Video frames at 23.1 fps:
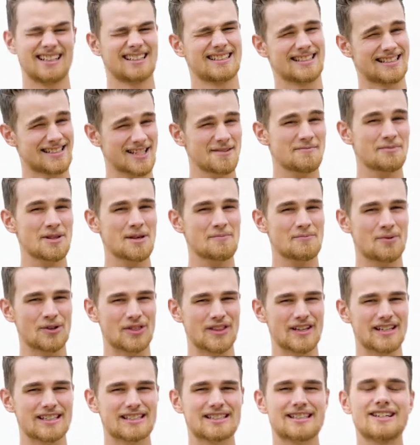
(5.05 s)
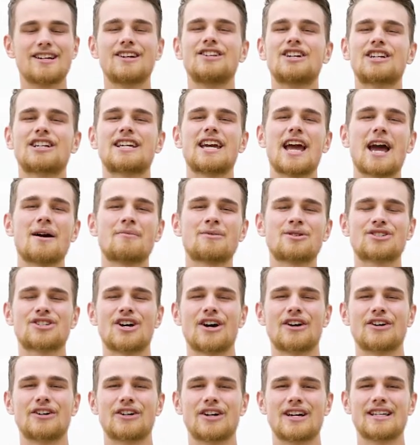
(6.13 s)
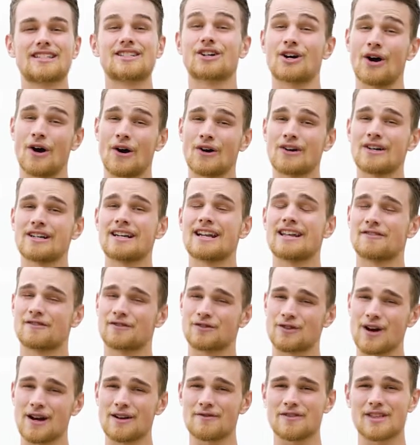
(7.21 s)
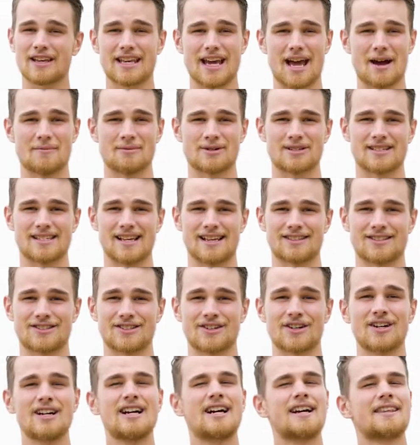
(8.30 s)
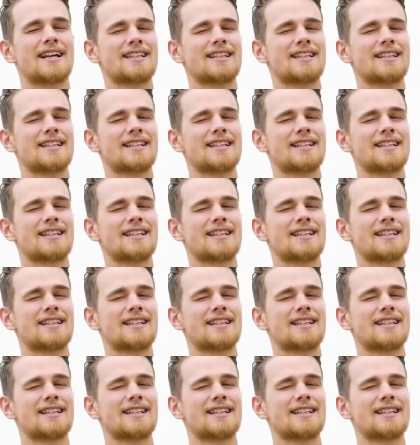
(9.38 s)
To simply put this, your camera shutter is a curtain in front of the camera sensor